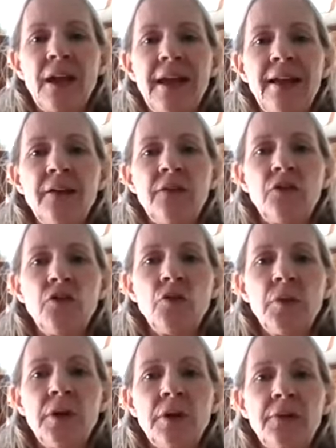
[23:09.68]
And it's
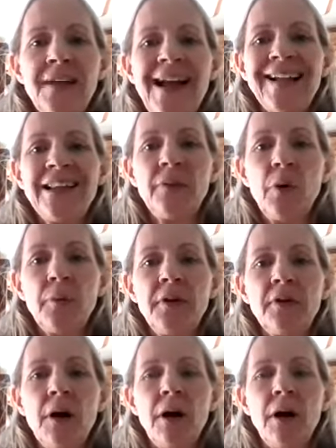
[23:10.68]
doing exactly what we
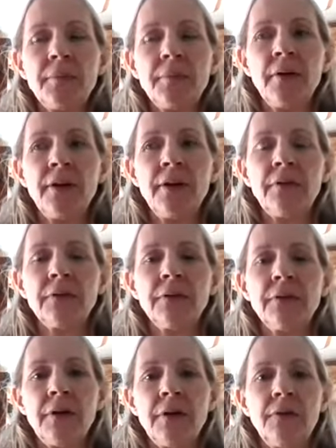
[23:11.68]
talked about.
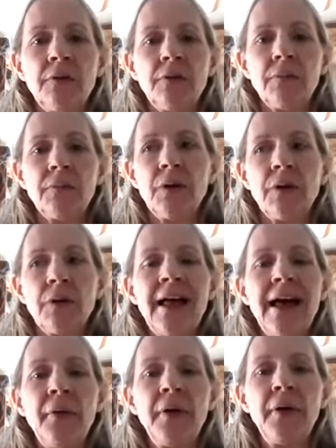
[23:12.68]
It's
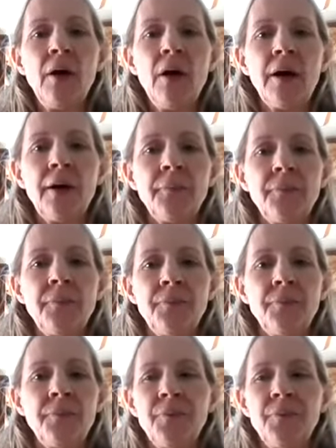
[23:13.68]
allowing our
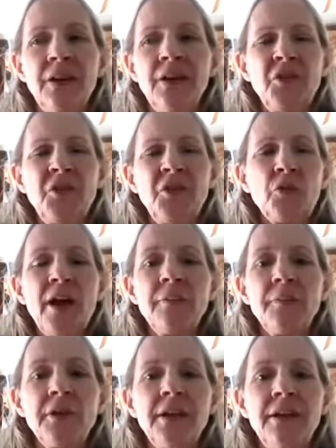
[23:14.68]

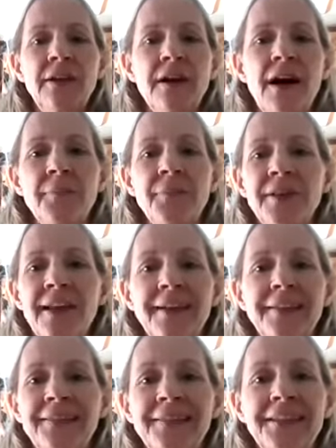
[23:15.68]
incredibly
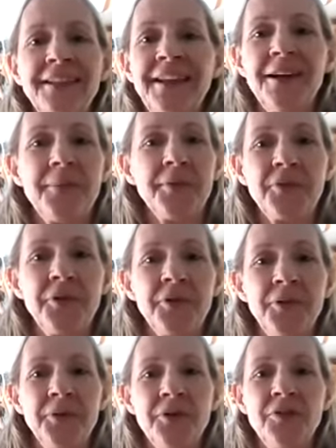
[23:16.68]
complex cleanup
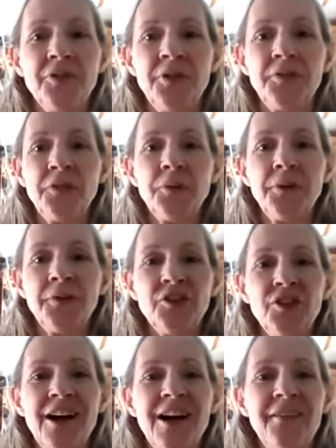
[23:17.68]
crew to just do its
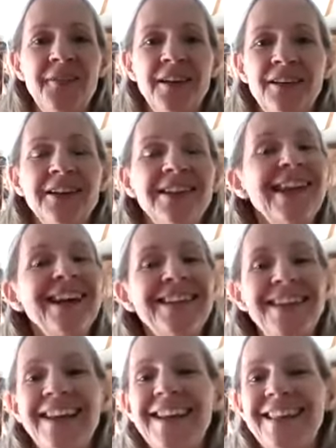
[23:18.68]
job and collect
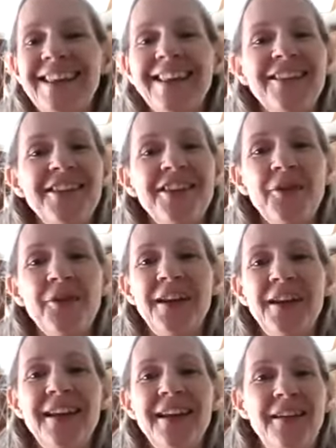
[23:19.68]
anything that we don't
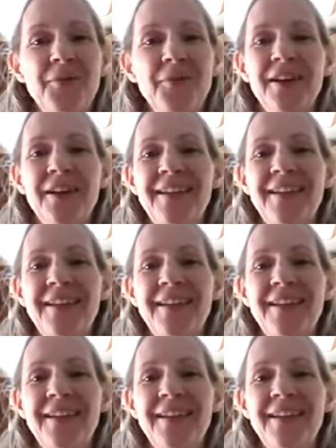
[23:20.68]
need anymore.